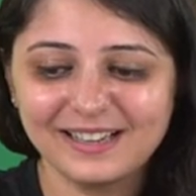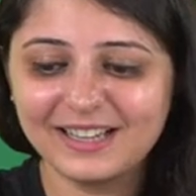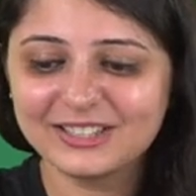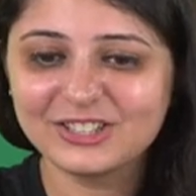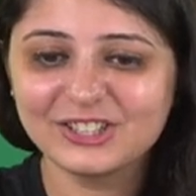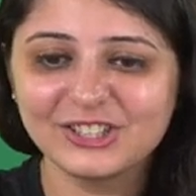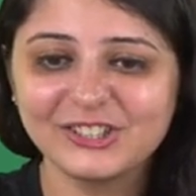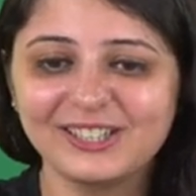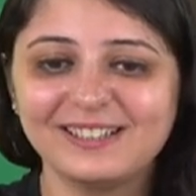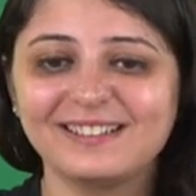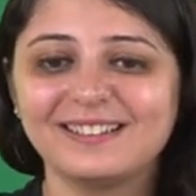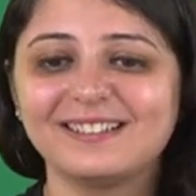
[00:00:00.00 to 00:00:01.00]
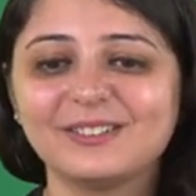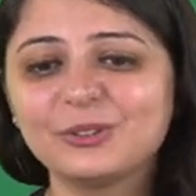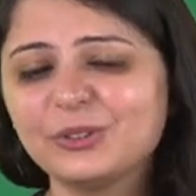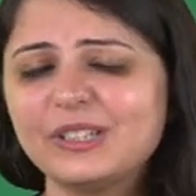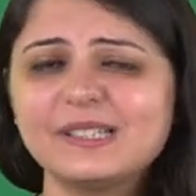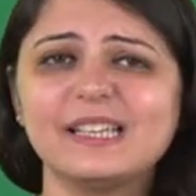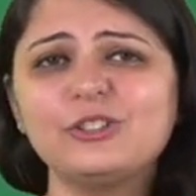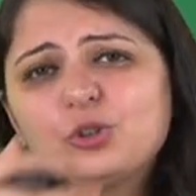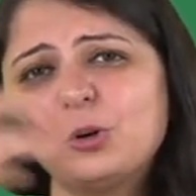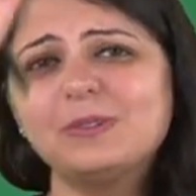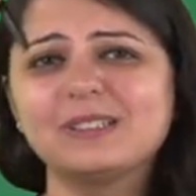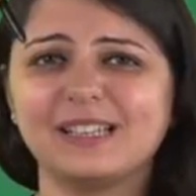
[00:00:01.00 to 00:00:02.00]
Achha, Gungun is saying,
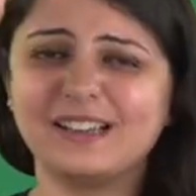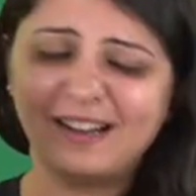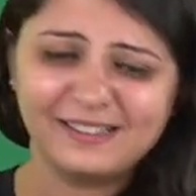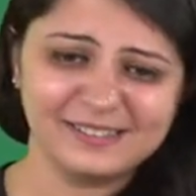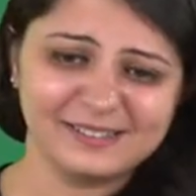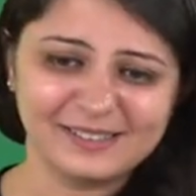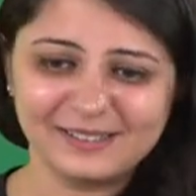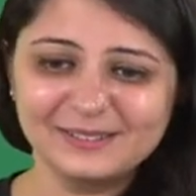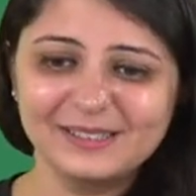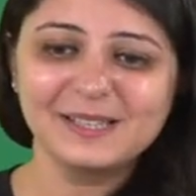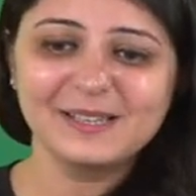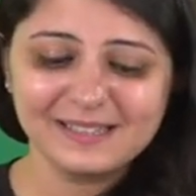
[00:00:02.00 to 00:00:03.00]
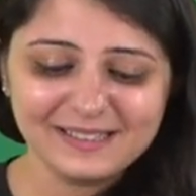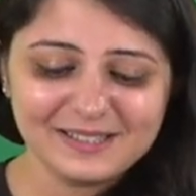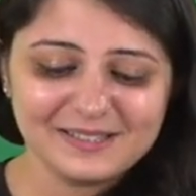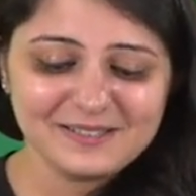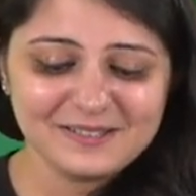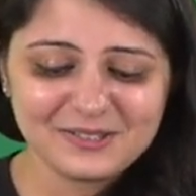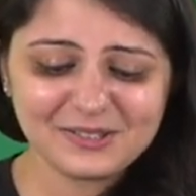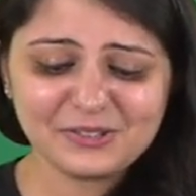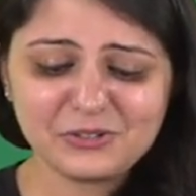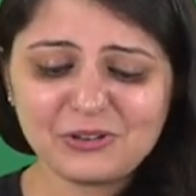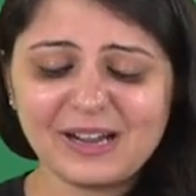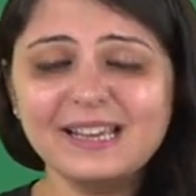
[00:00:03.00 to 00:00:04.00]
jo milta hai, kha lete hai. You know,
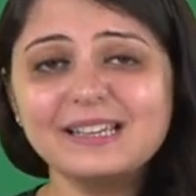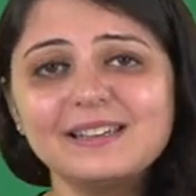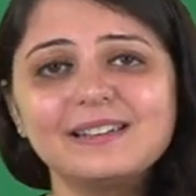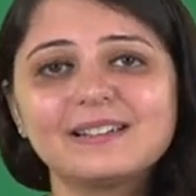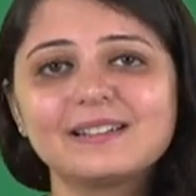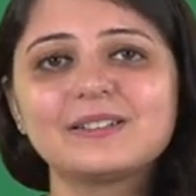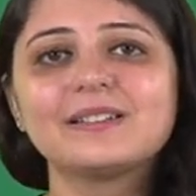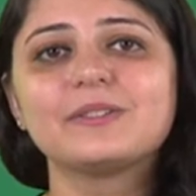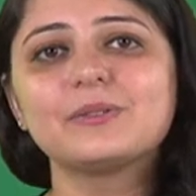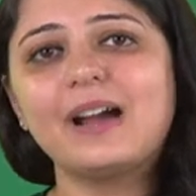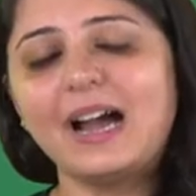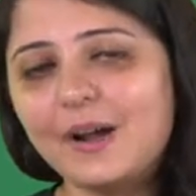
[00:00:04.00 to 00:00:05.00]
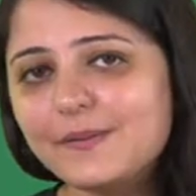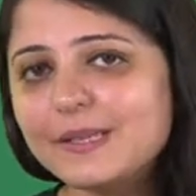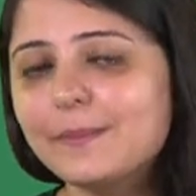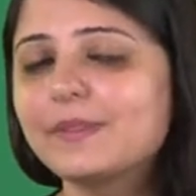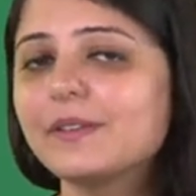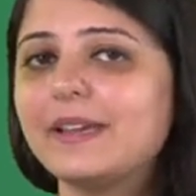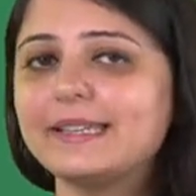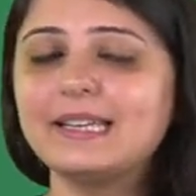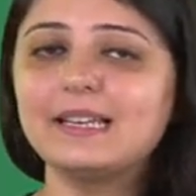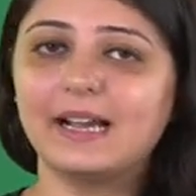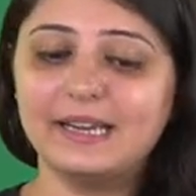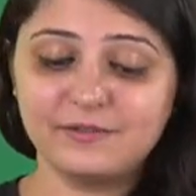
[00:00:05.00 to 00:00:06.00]
try to have something
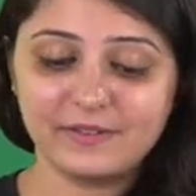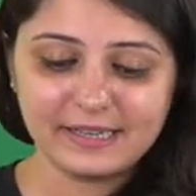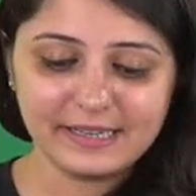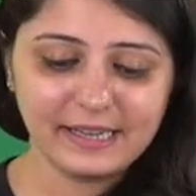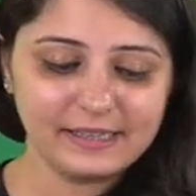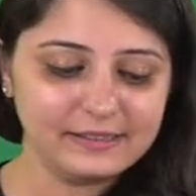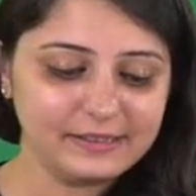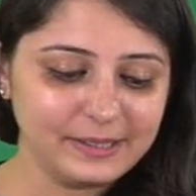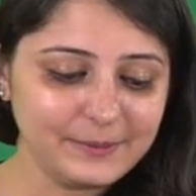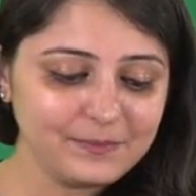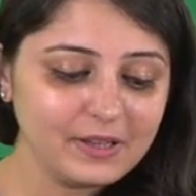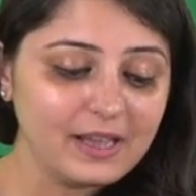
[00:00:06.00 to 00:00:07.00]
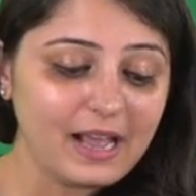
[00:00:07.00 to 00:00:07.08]
very light, very healthy.